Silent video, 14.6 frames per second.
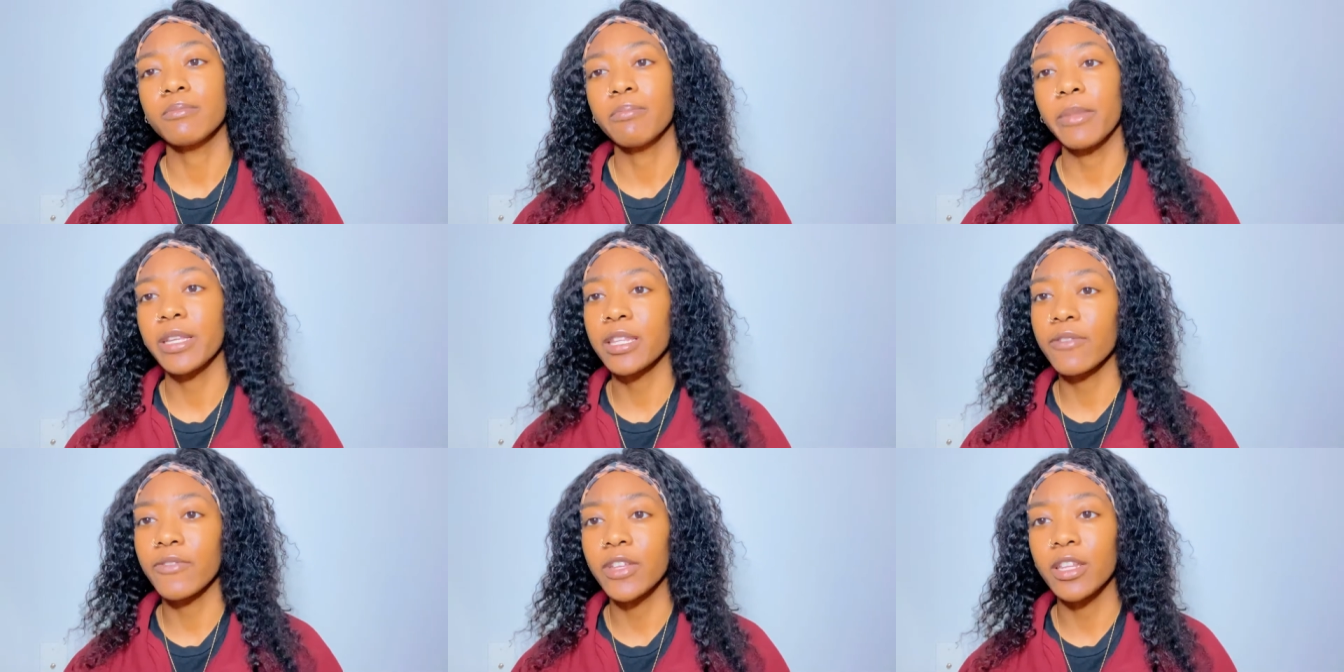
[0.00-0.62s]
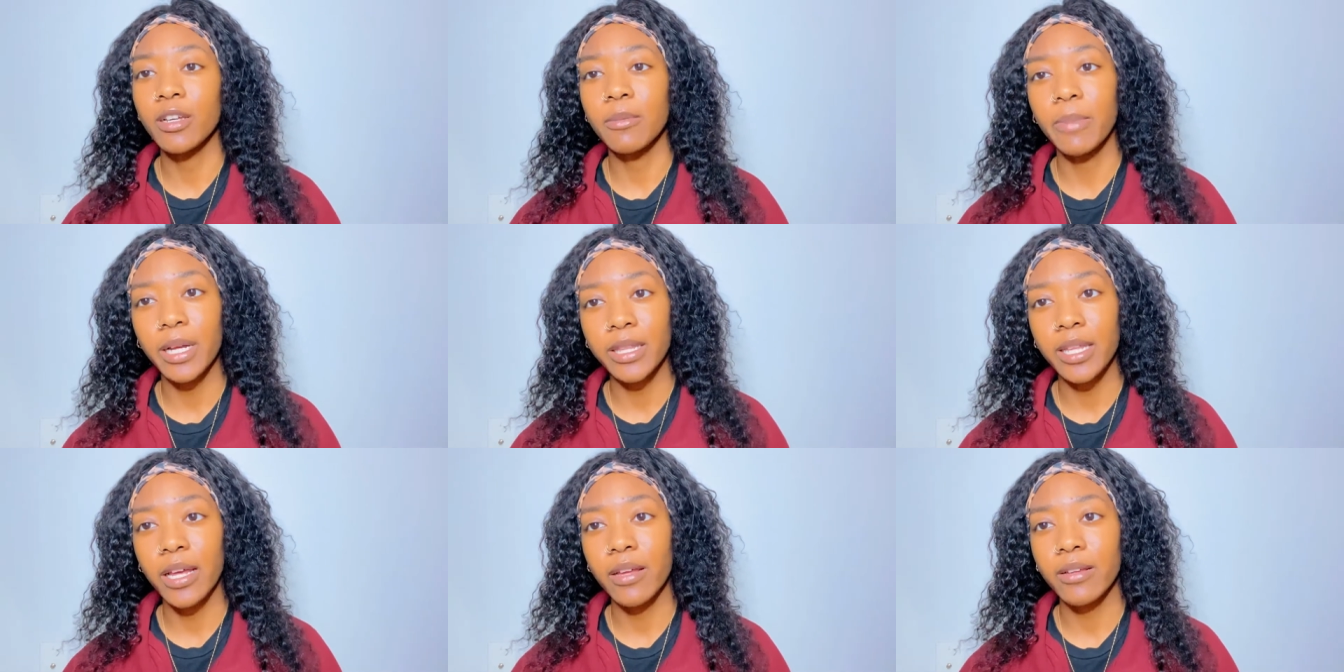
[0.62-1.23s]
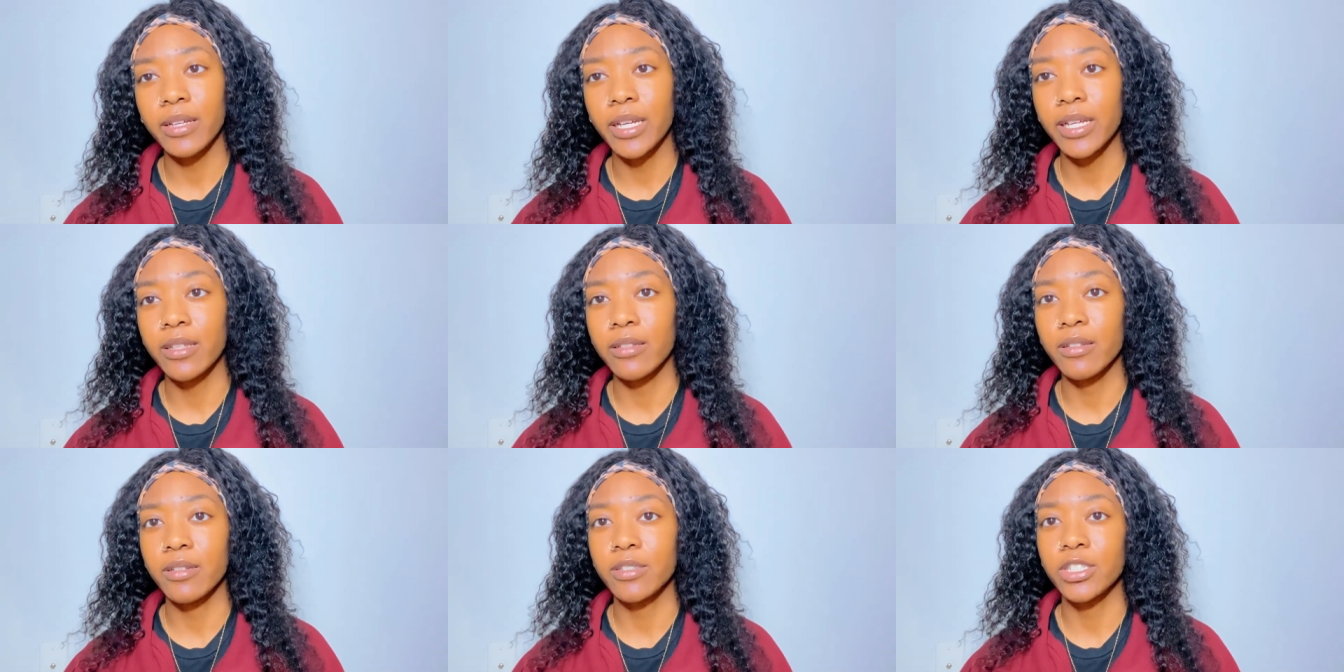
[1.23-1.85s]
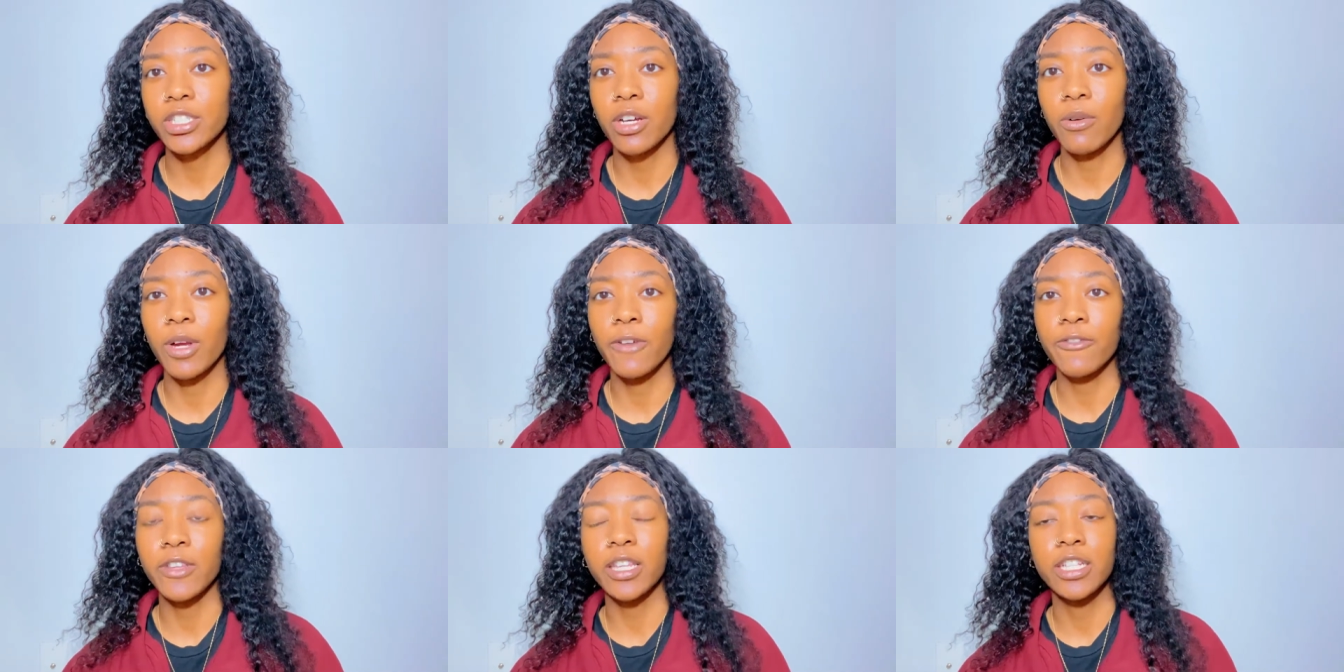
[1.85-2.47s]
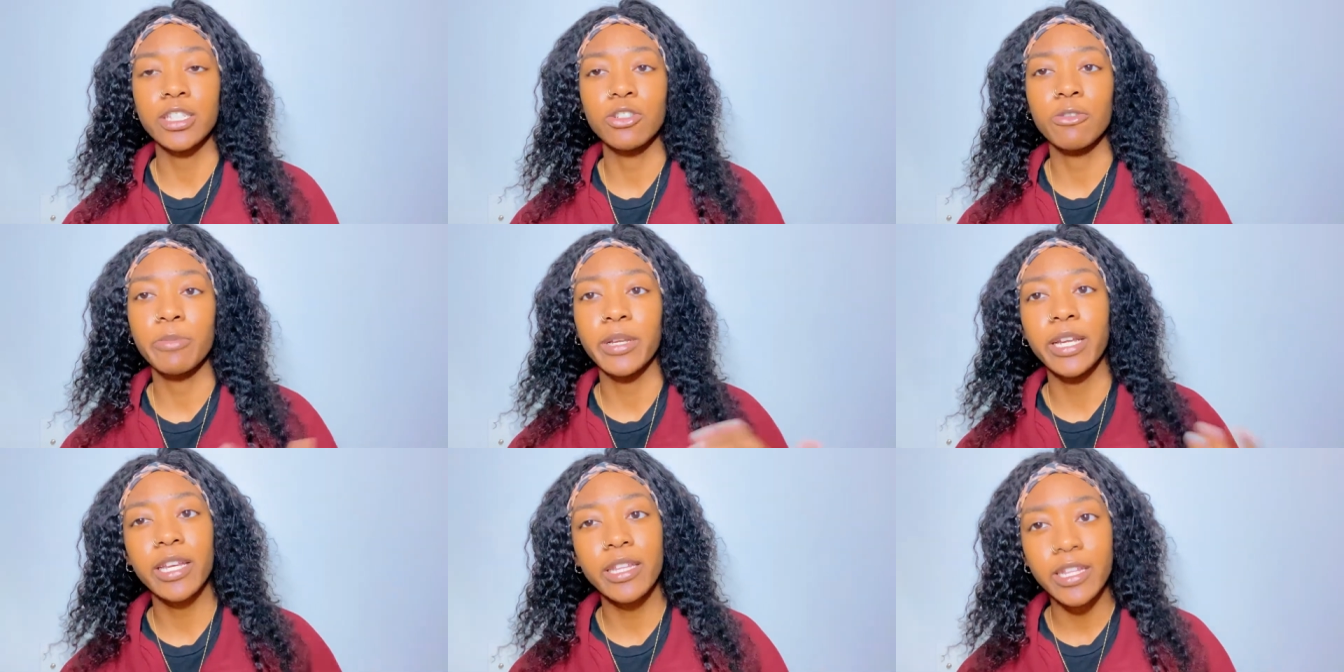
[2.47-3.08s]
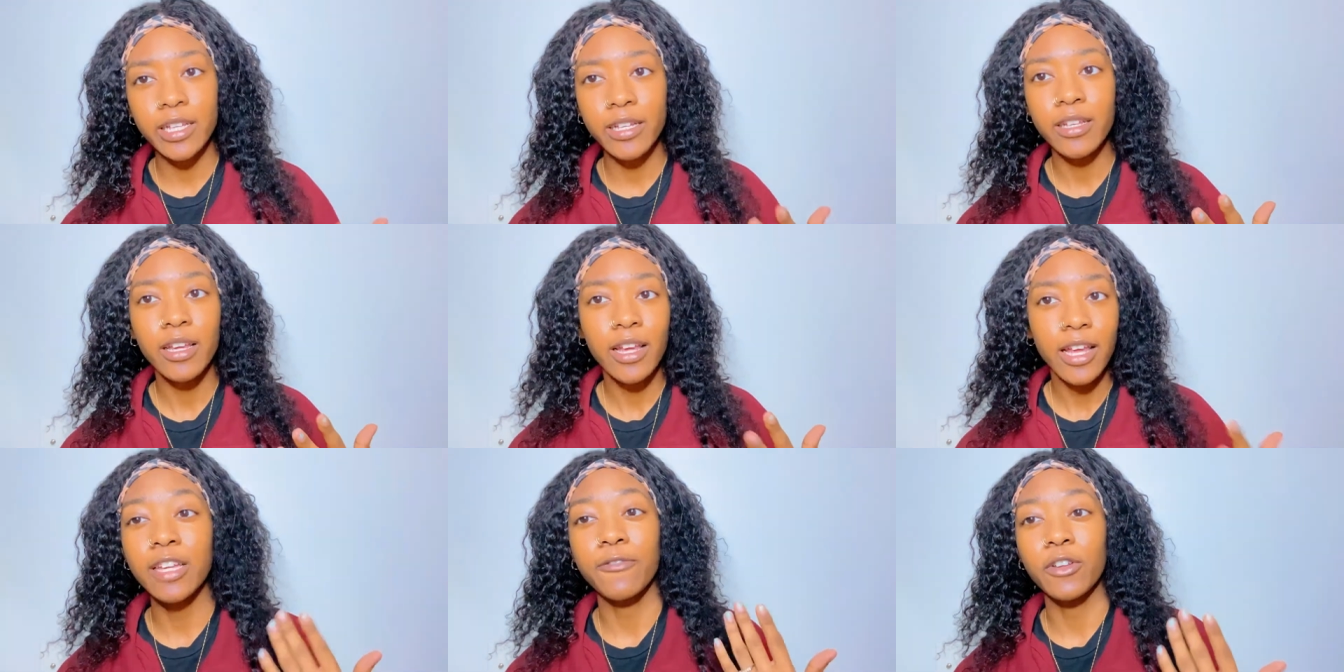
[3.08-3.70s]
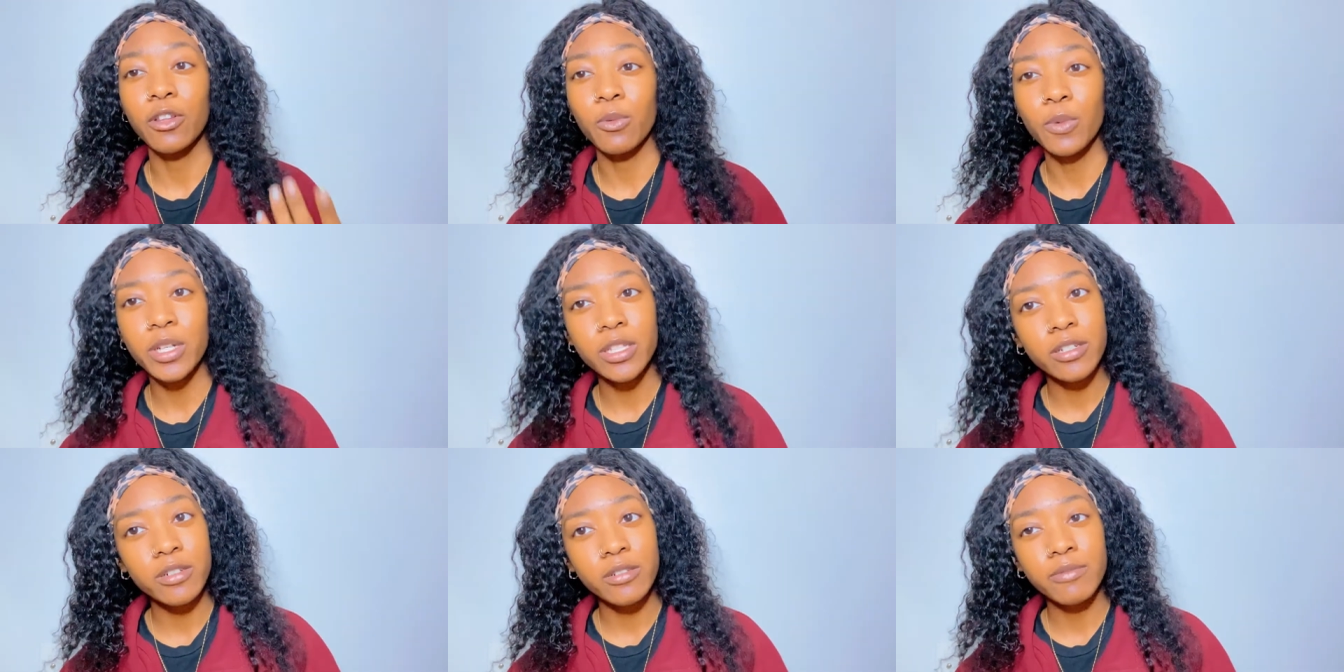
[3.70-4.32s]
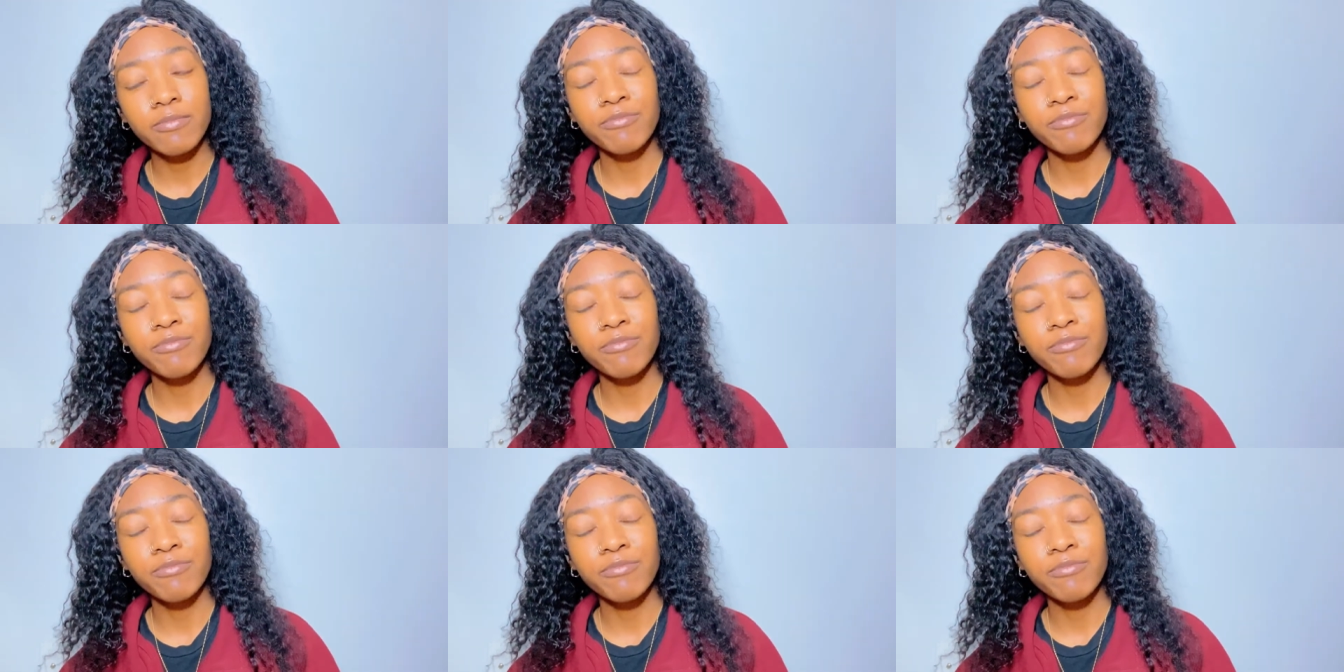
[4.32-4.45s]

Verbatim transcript: make the video about that and show everything that you'll be getting if you're the winner.